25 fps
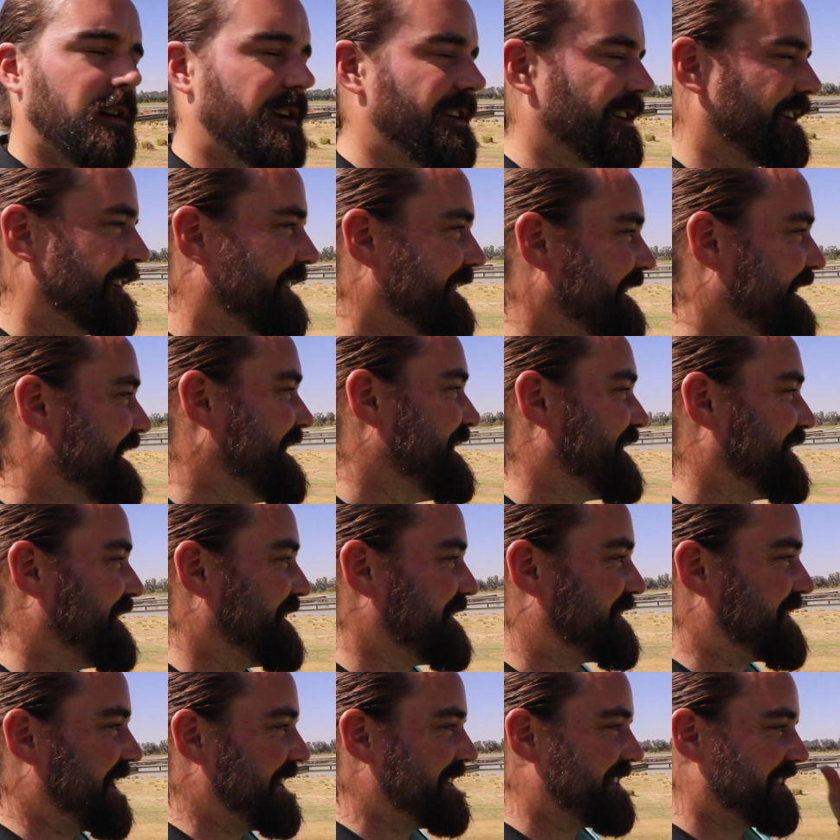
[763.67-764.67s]
I'm going to
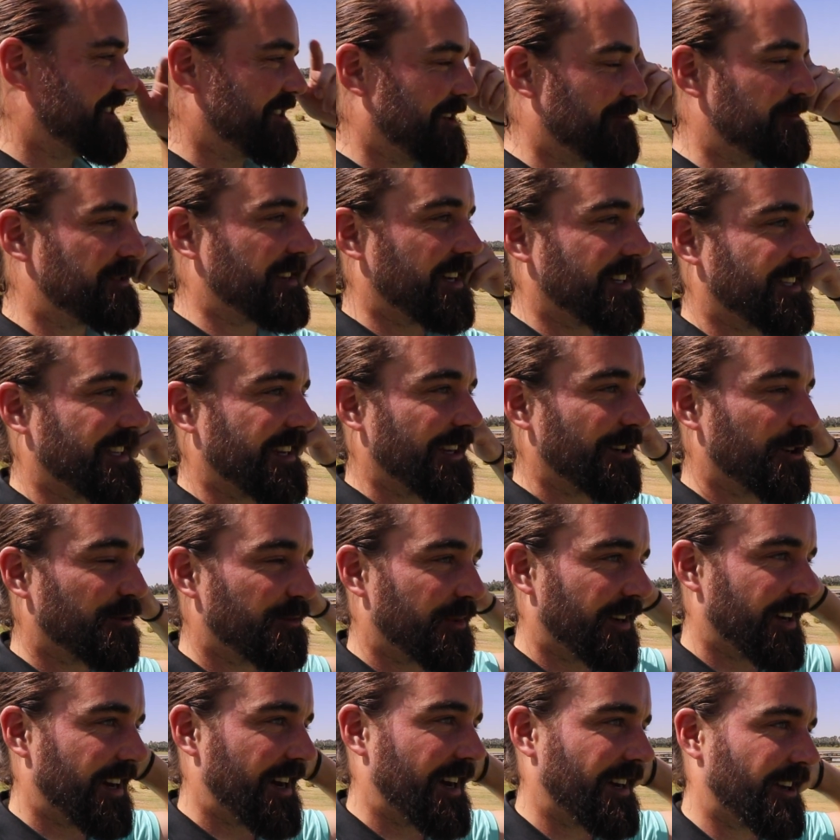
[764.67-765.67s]
change the subject a little
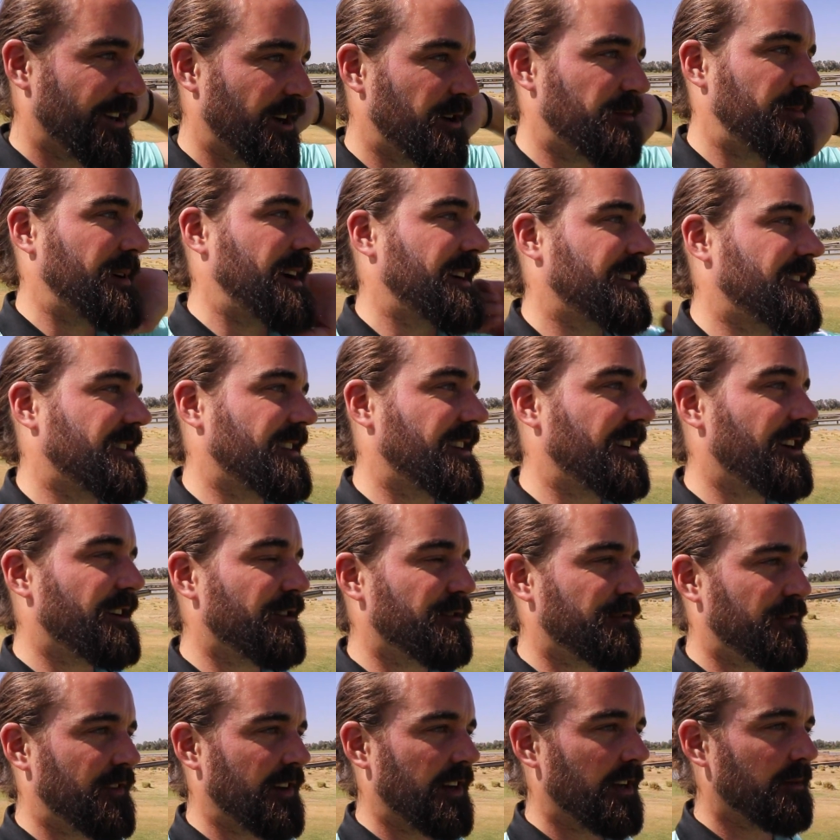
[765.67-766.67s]
bit and go back to the KYLE
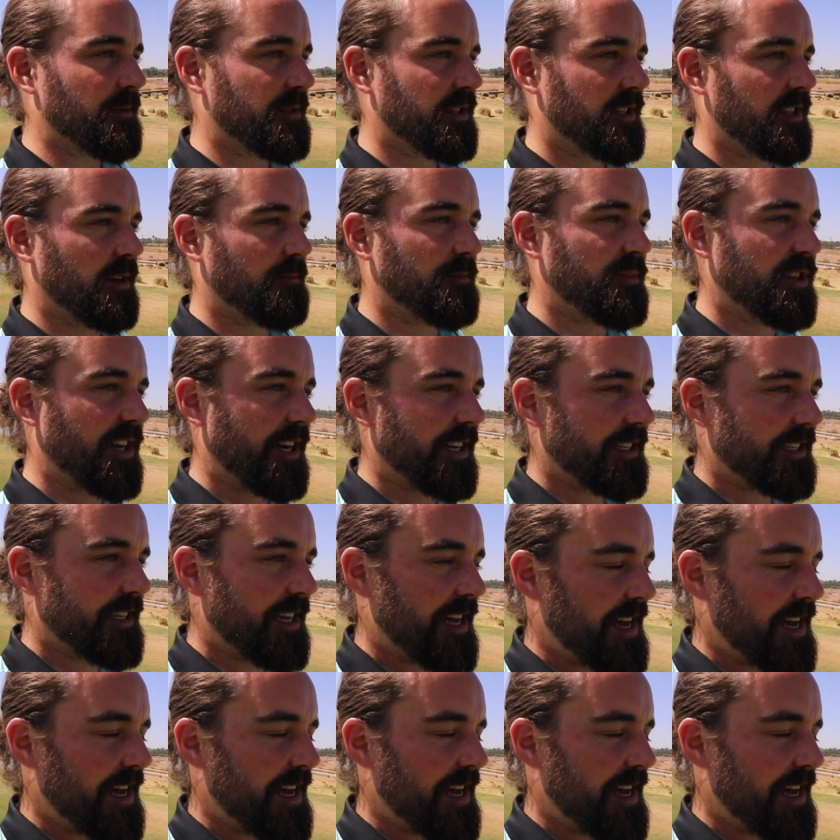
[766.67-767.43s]
Phillips subject,